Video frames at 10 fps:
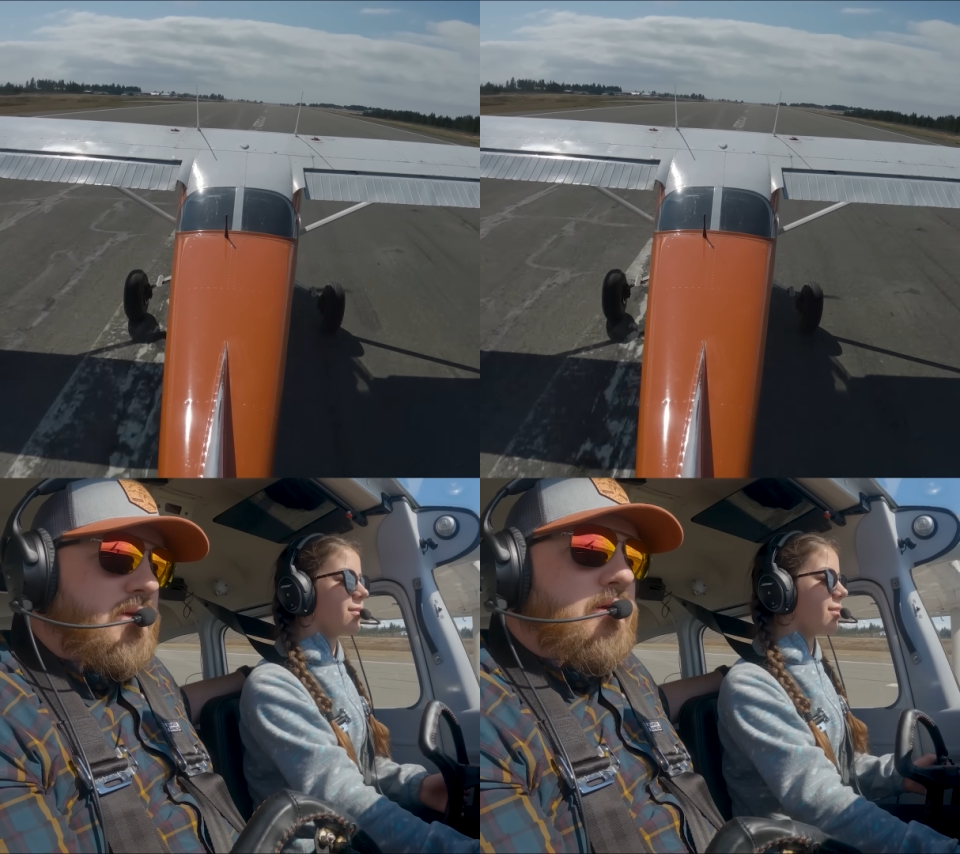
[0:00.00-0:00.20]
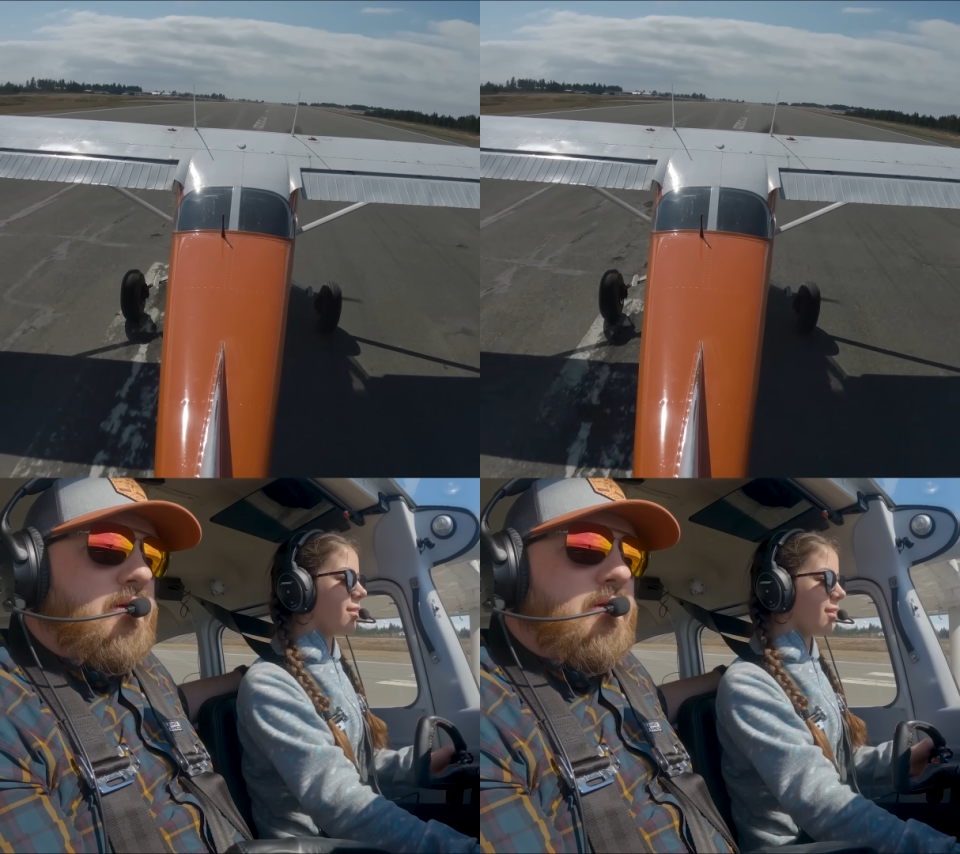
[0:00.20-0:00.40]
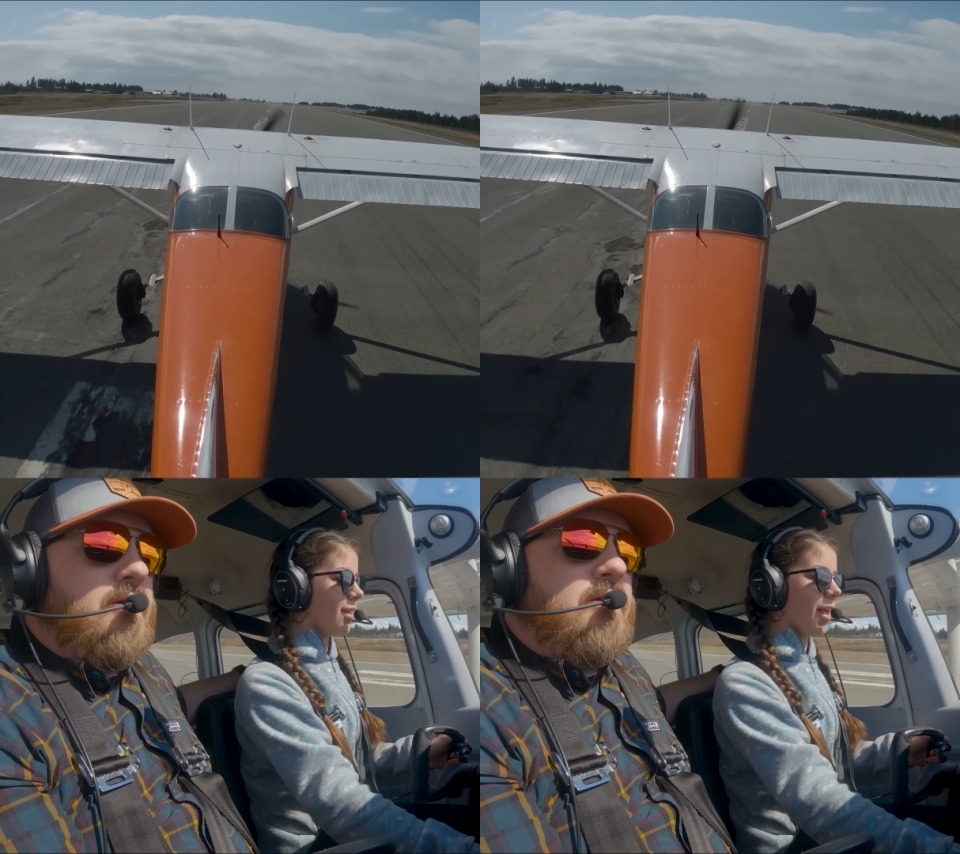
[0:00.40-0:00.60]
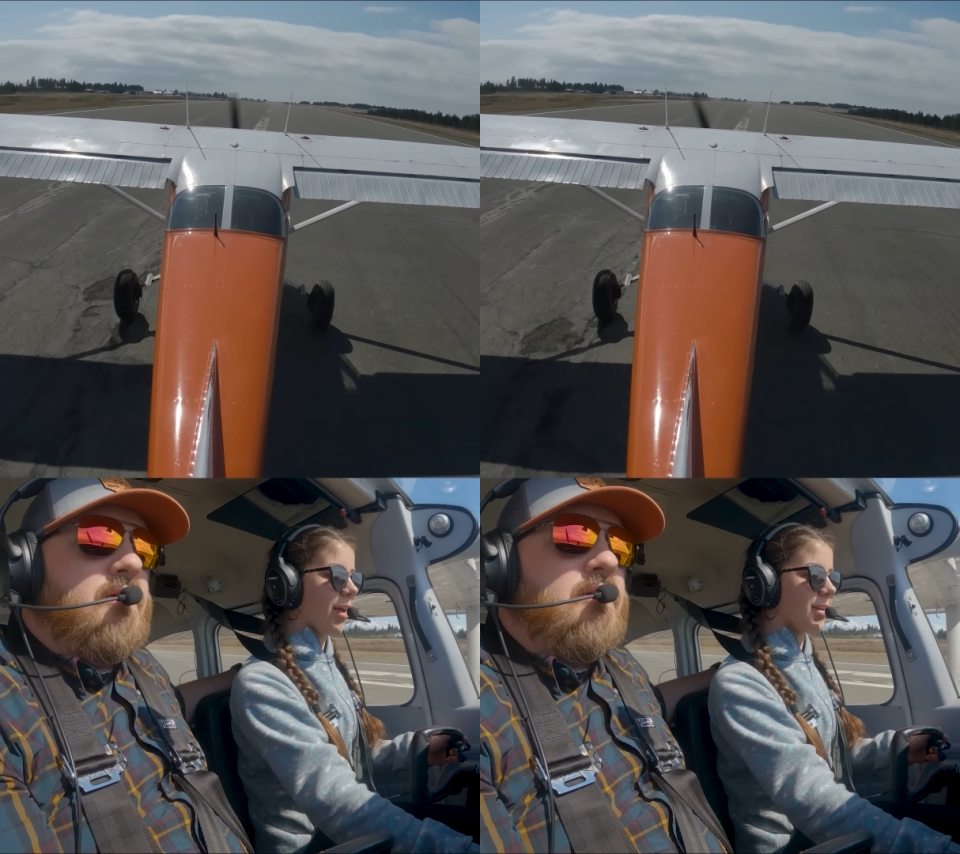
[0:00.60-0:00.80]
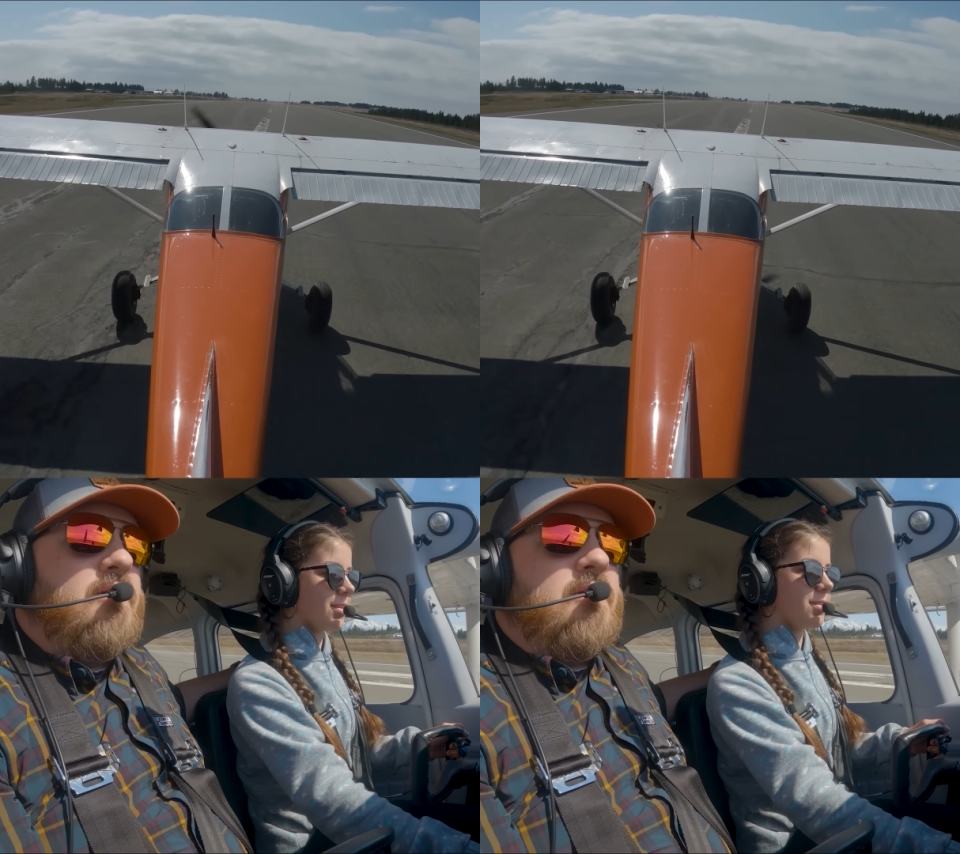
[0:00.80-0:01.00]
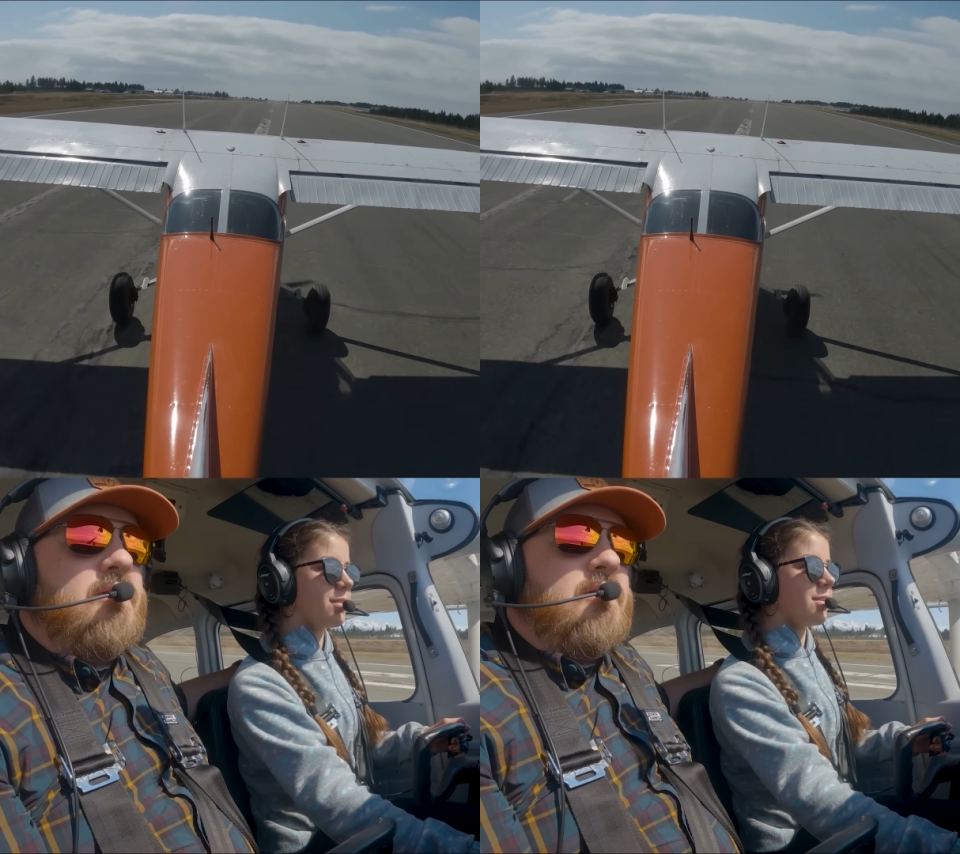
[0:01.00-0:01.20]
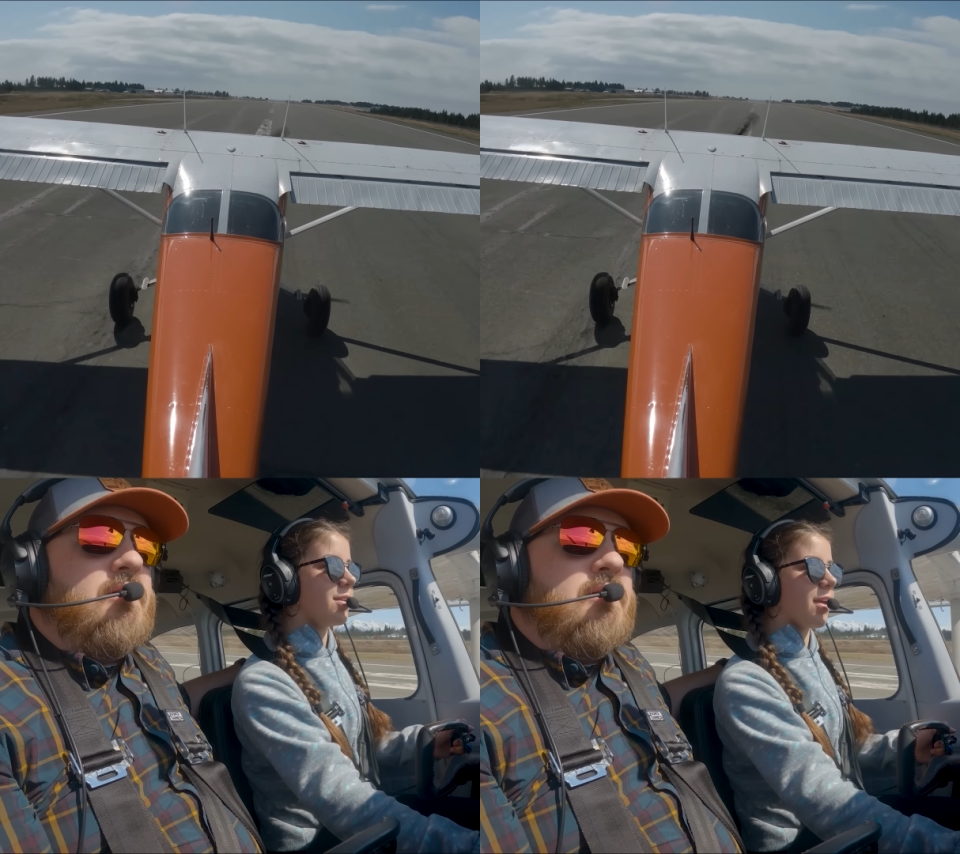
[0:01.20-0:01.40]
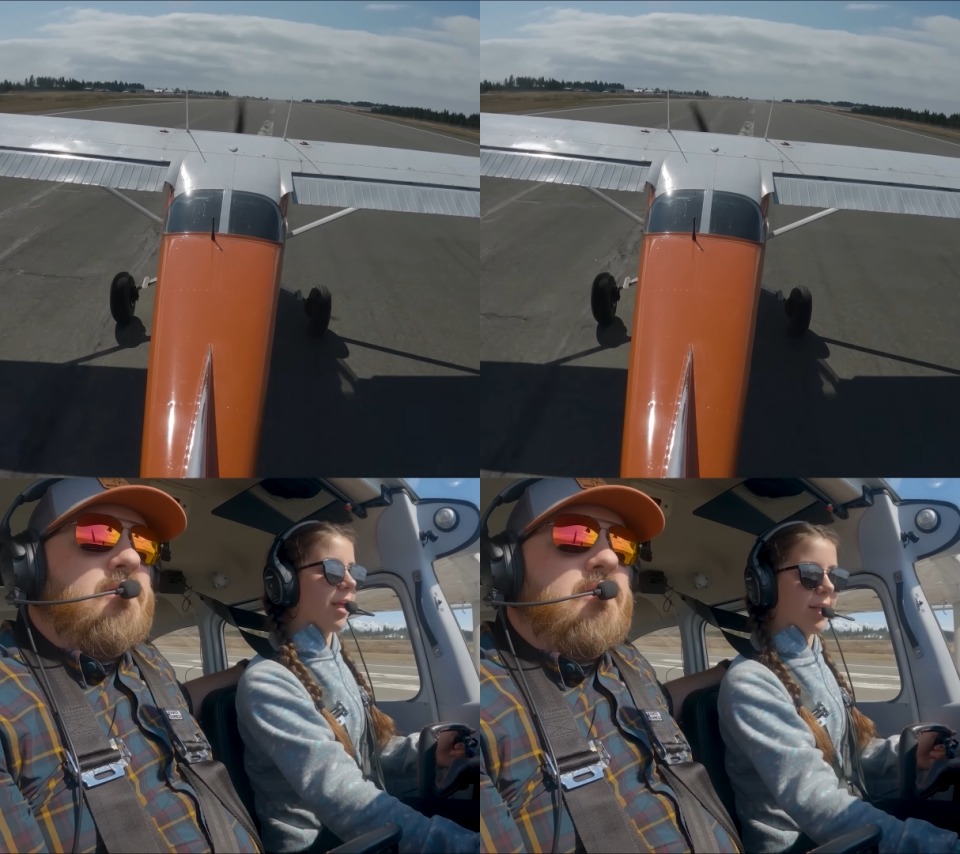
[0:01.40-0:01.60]
here.
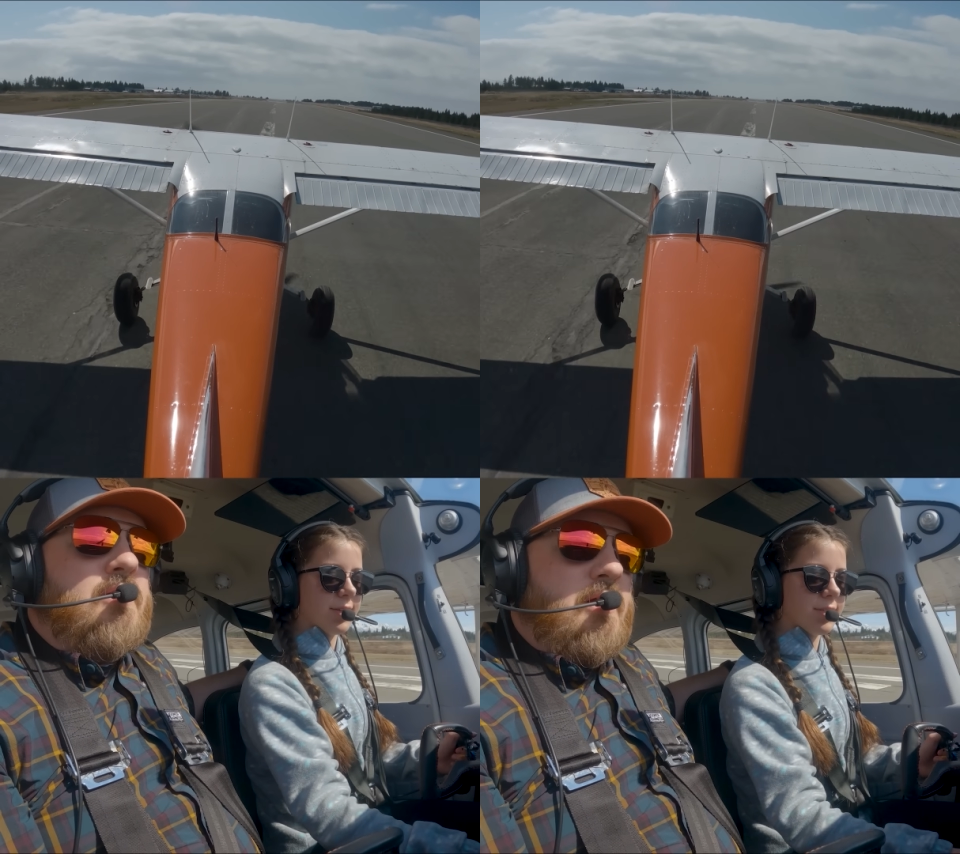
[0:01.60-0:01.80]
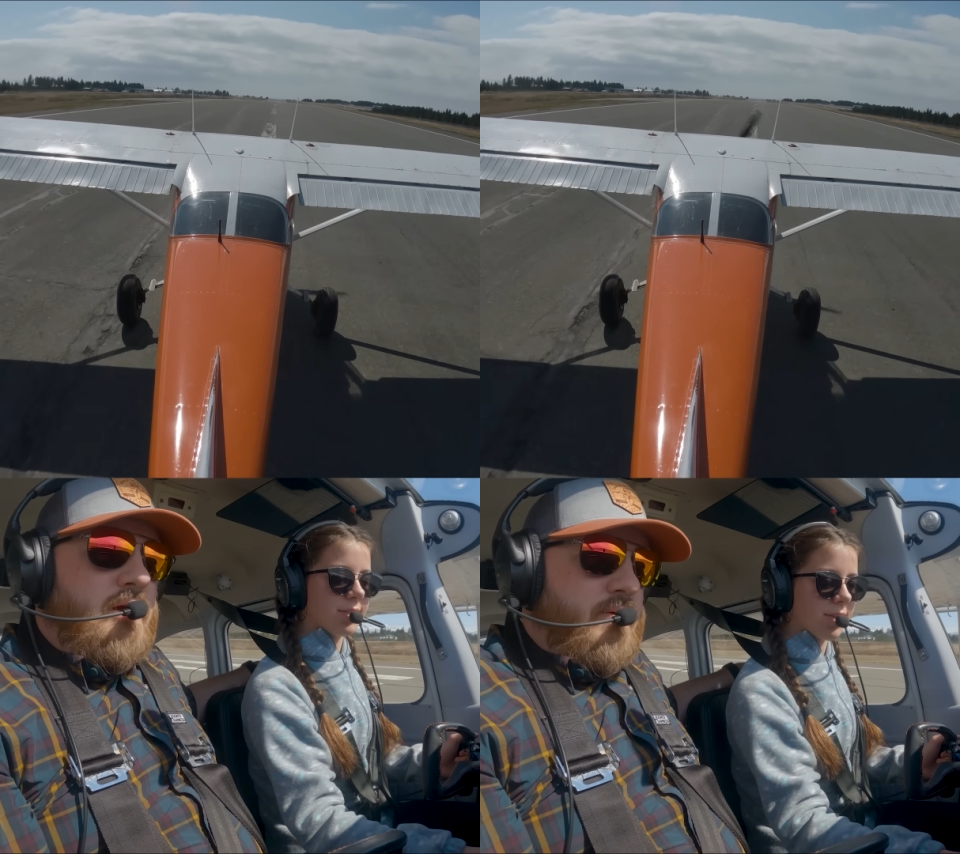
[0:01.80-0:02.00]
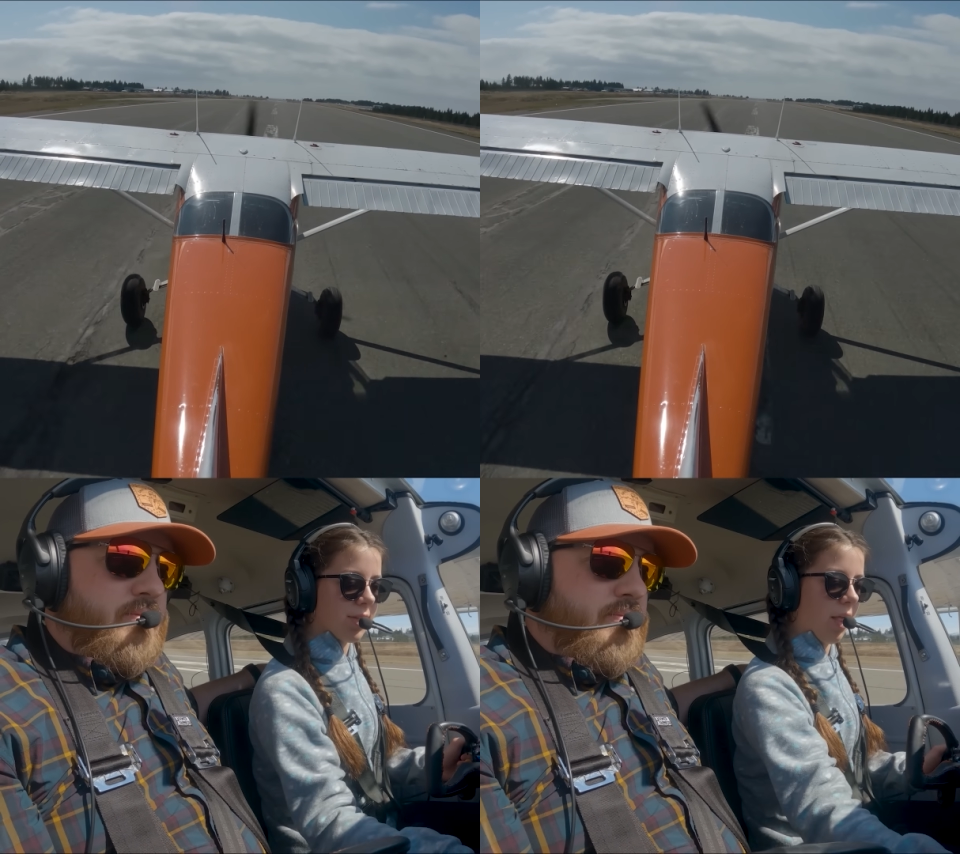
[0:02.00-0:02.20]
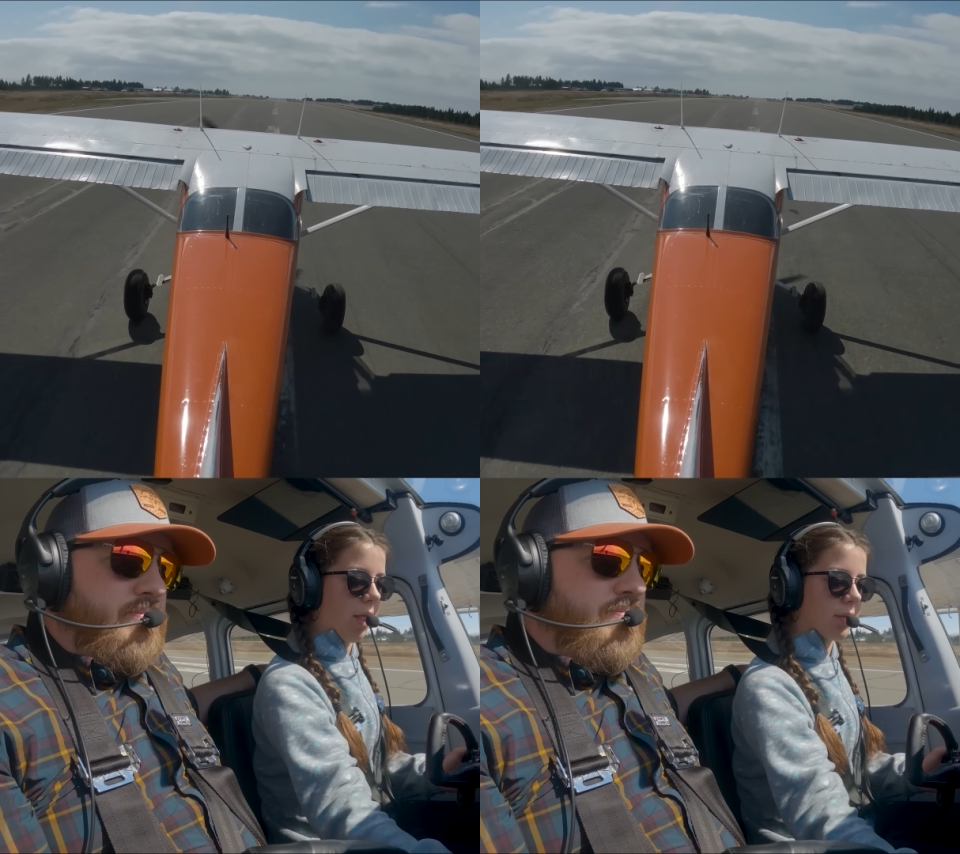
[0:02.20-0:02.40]
All right.